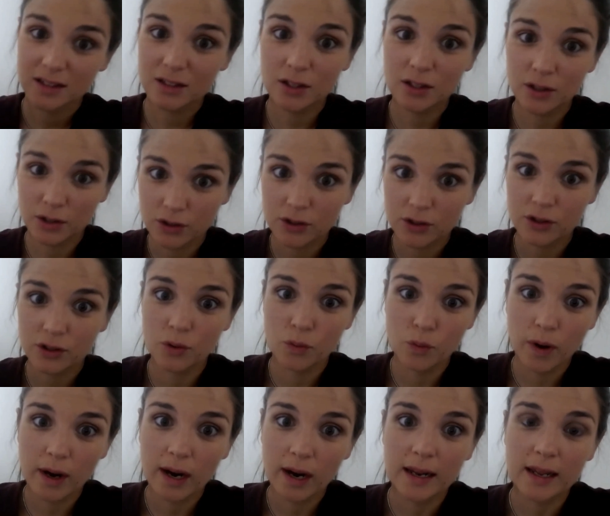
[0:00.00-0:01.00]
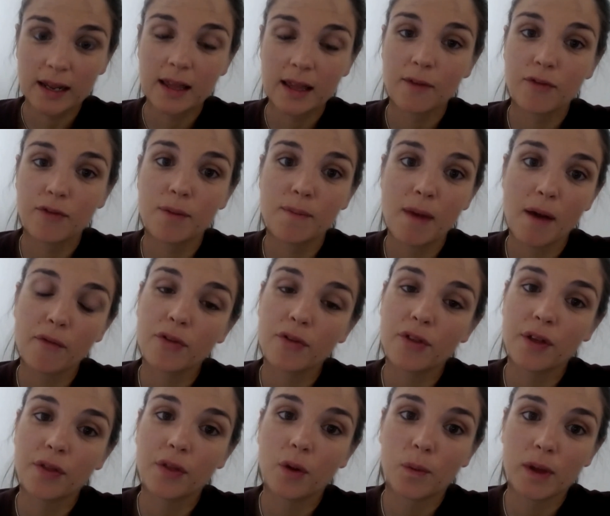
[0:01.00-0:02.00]
to to really give them
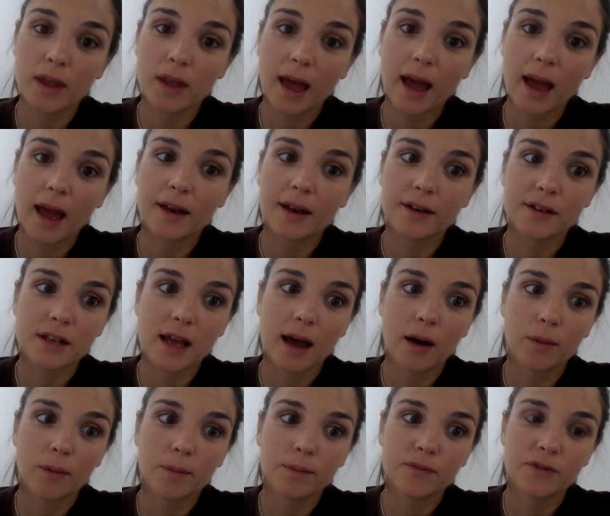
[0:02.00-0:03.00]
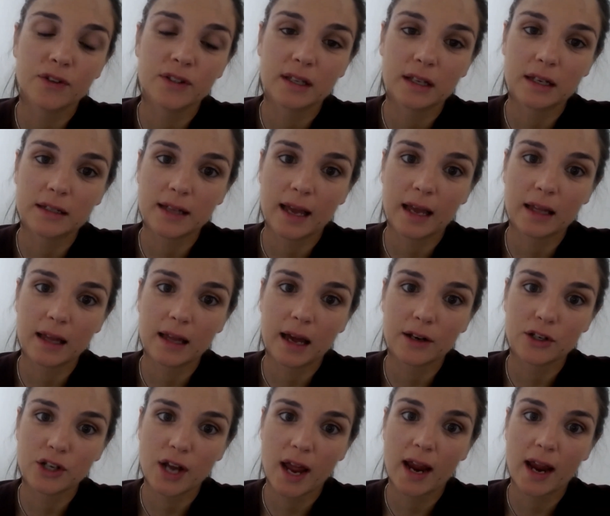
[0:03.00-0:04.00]
everything that we can to help facilitate
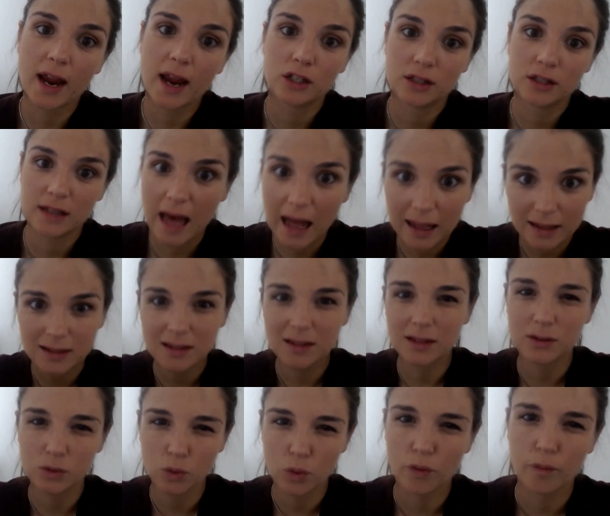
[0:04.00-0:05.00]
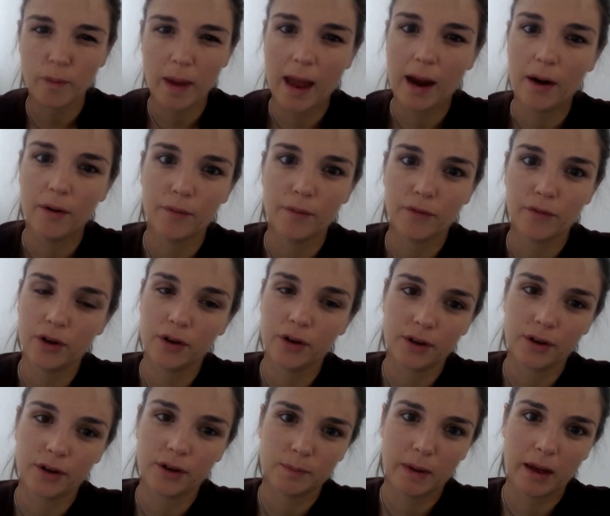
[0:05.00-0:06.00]
that change that's the sort of parent
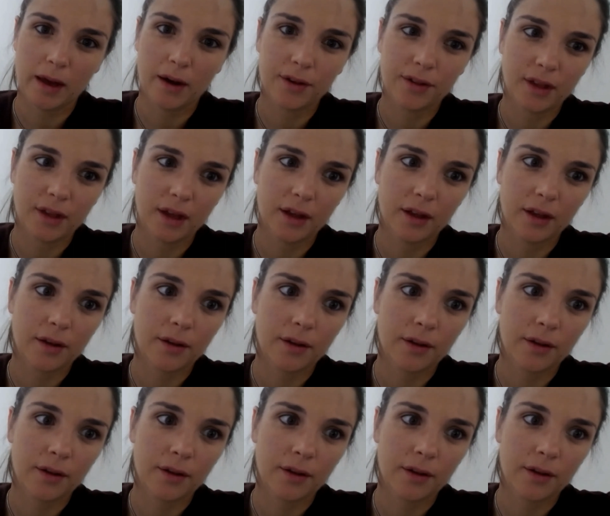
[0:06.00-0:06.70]
focus bit i think